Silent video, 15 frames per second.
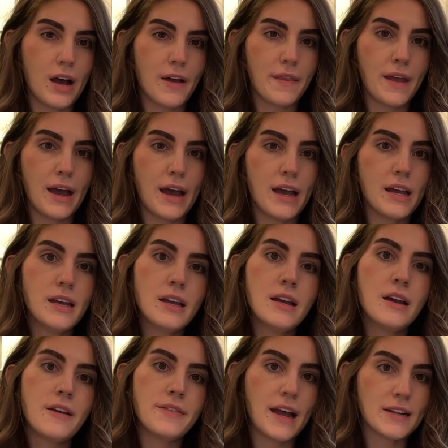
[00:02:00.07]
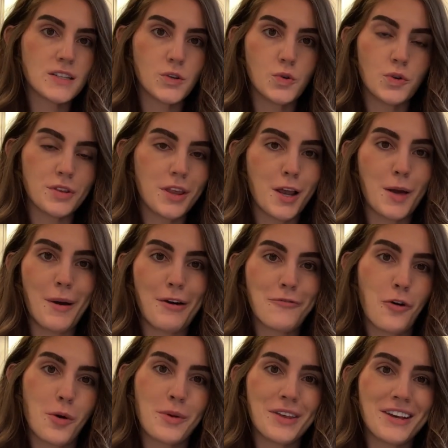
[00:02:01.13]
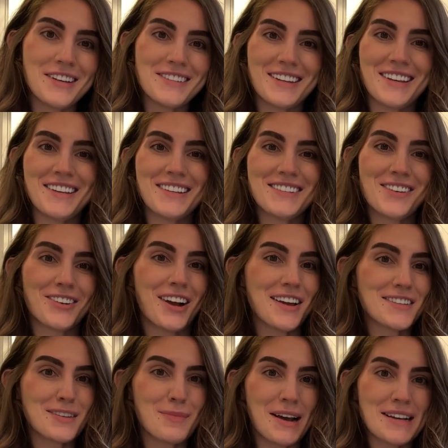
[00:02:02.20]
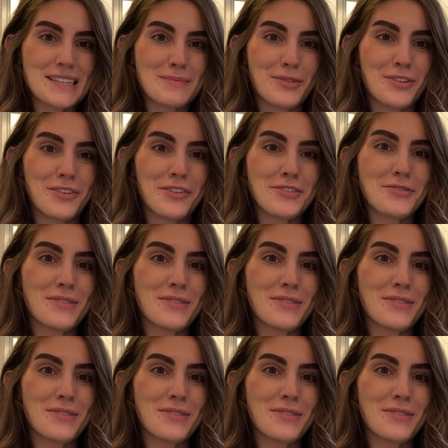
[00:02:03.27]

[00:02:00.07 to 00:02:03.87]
on that. That's the cool thing about formulas is they're customizable.